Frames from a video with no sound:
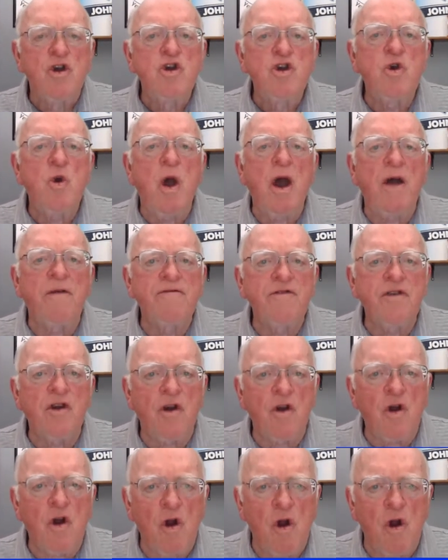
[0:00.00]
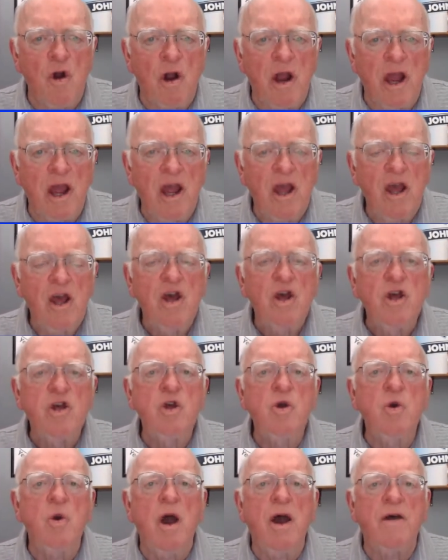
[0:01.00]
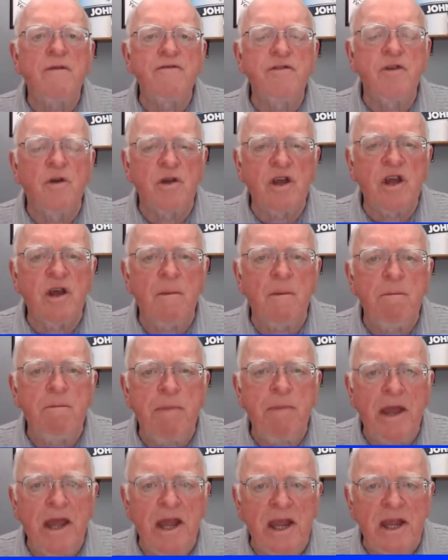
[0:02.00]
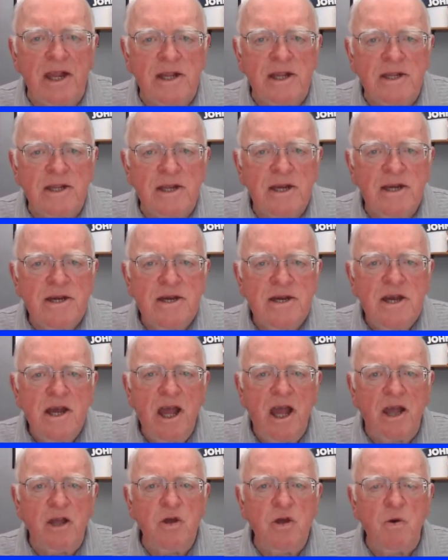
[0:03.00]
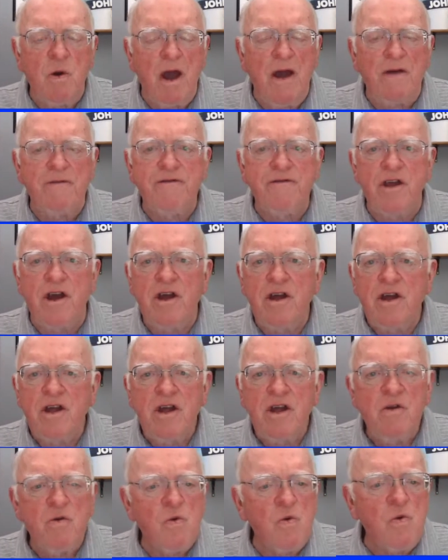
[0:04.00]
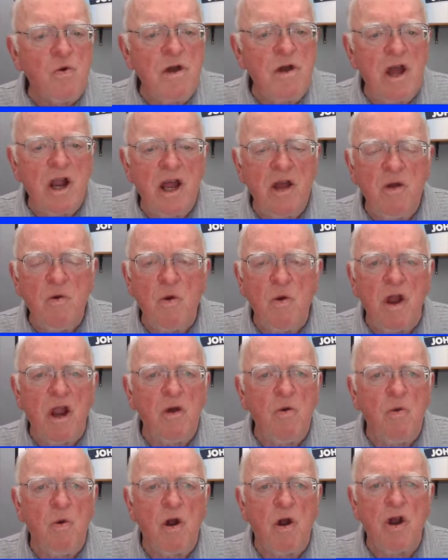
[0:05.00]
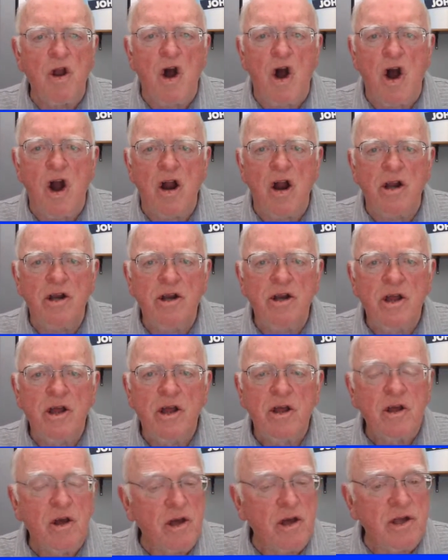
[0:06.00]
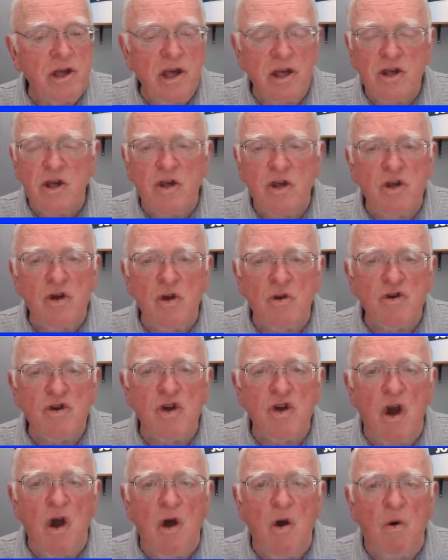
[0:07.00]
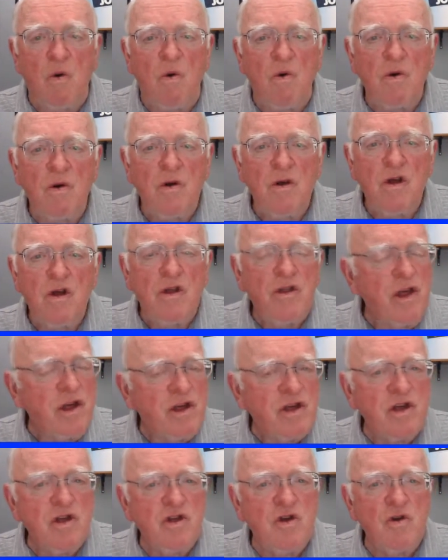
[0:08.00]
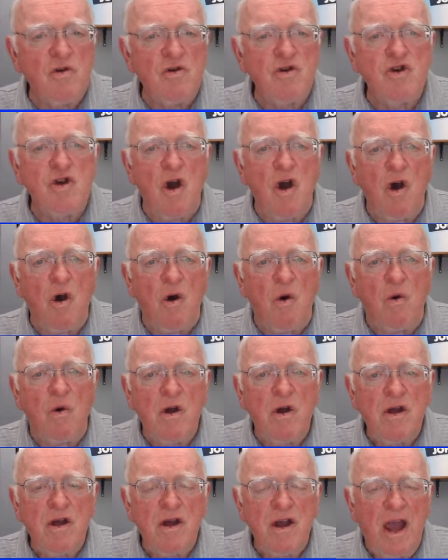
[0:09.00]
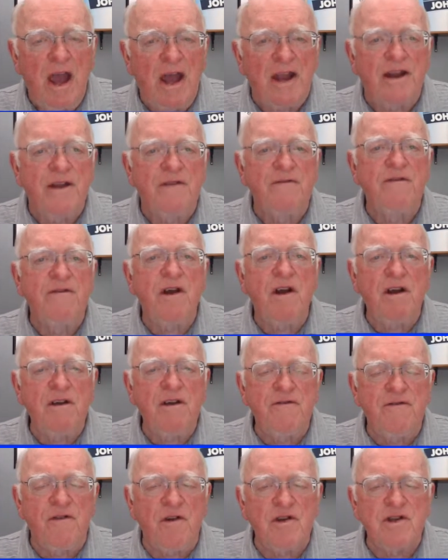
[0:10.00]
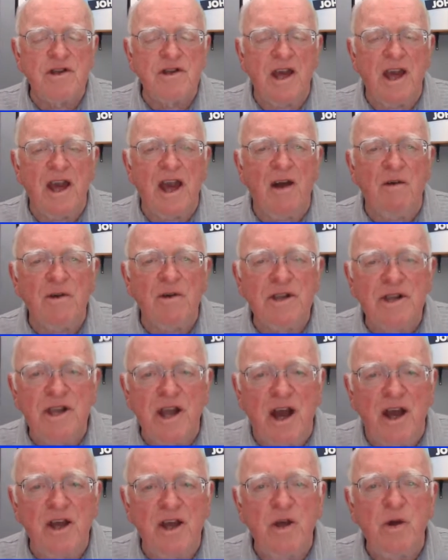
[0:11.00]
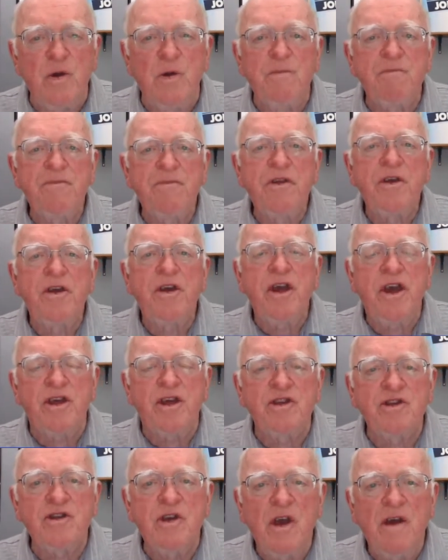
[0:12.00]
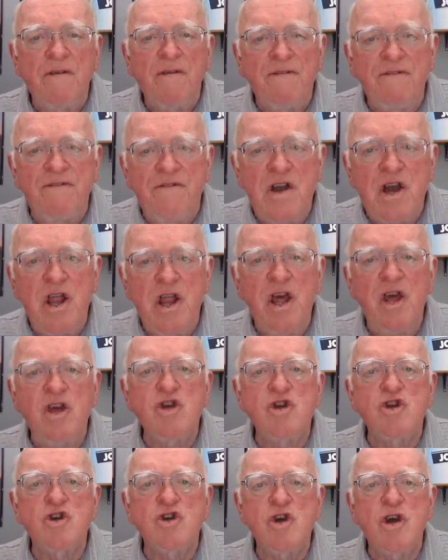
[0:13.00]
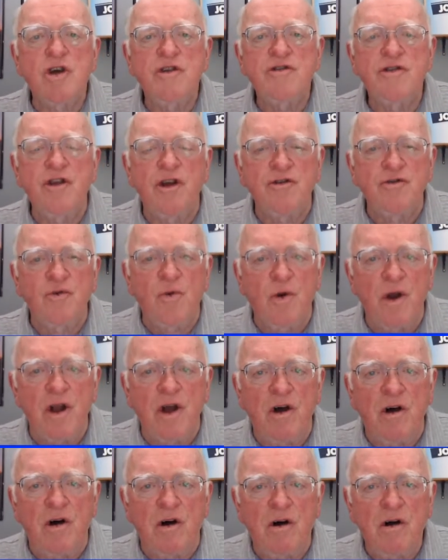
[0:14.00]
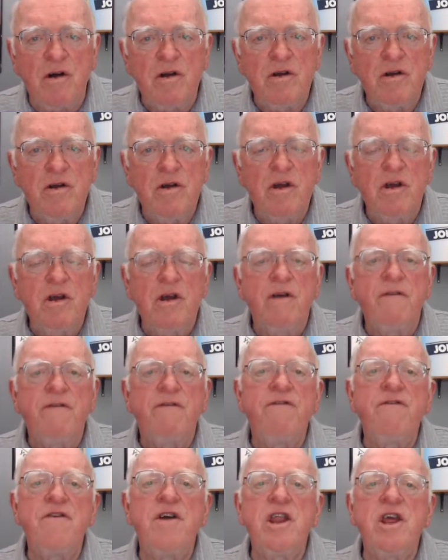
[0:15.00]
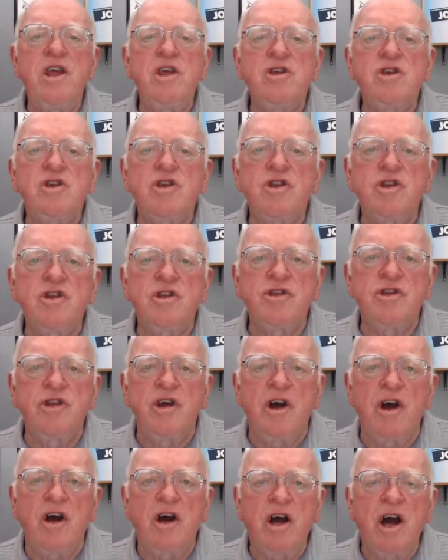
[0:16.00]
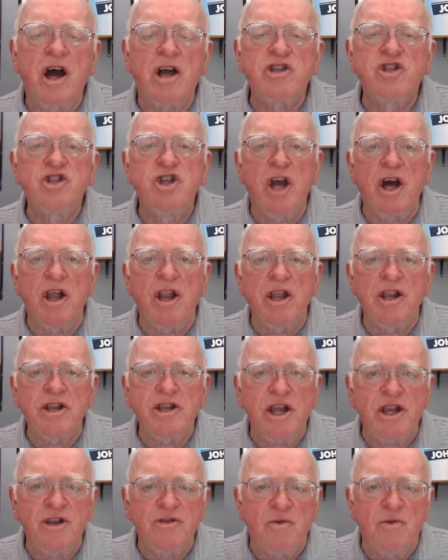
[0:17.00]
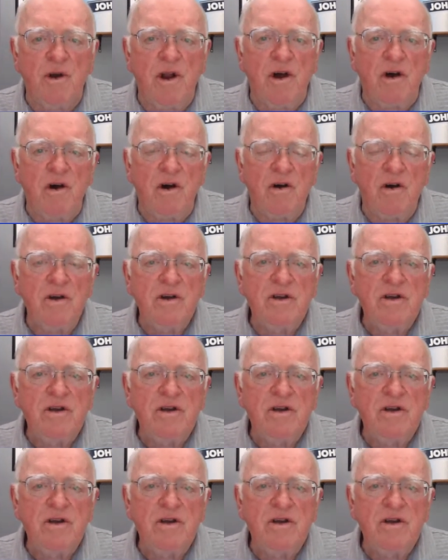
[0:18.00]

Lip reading: You have to hurry. You have to compete, and you have to really, really work hard because this is your show. This is your show. And the very first thing I would tell you is finish the drill. Finish the agility drill.